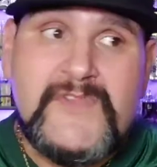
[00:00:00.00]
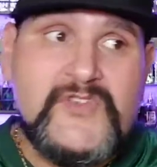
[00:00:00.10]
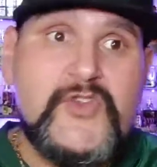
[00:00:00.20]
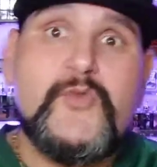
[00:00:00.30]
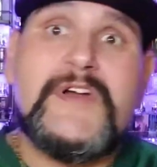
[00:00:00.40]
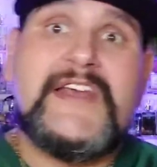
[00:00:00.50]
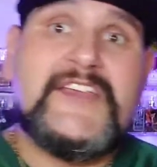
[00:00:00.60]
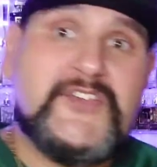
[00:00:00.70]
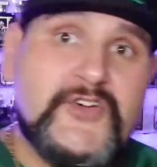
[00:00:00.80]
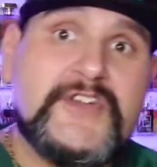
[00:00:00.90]
You want a
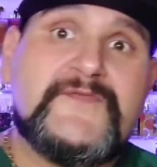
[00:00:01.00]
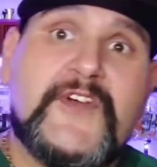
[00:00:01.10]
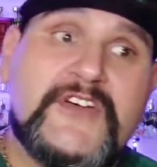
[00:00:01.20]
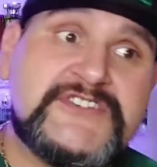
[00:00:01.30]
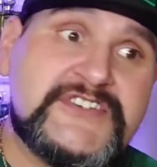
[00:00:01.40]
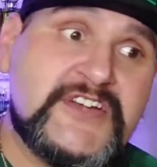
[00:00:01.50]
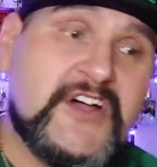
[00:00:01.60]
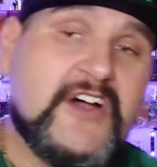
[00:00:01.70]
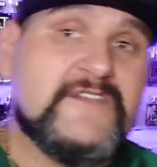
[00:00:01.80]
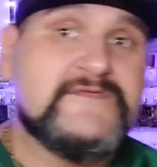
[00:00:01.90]
good version
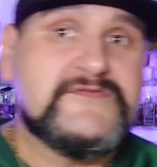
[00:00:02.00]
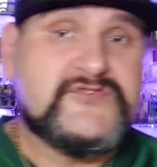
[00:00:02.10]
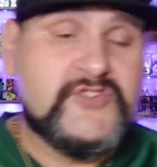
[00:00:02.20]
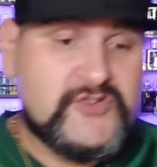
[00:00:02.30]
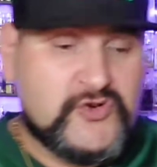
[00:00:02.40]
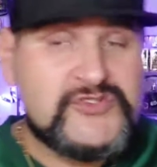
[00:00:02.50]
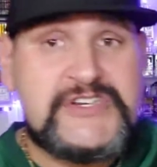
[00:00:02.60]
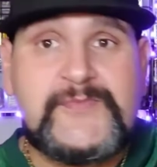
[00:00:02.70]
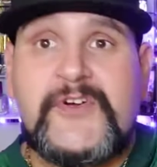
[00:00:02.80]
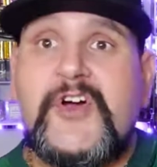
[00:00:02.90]
of
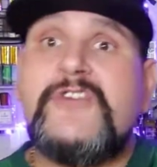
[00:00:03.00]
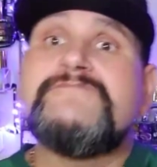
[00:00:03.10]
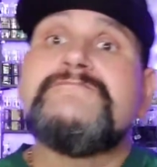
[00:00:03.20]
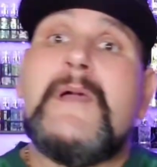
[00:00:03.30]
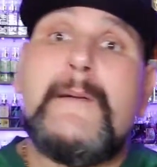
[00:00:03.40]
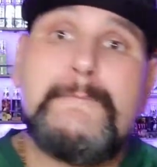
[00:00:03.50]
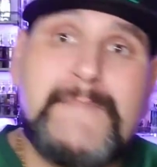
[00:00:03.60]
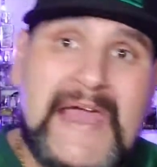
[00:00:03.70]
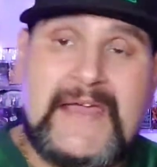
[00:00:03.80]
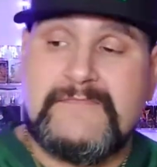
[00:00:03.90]
Gucci Pour Homme?
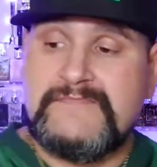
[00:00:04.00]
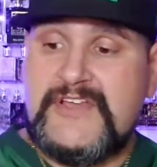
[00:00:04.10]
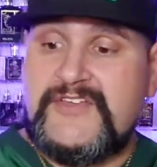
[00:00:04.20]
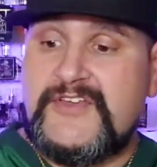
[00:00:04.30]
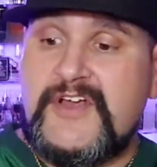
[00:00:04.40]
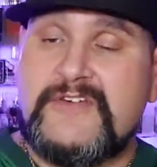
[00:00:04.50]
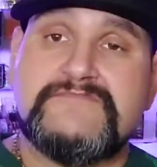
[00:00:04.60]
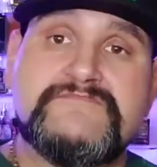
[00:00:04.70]
Bam, here you go.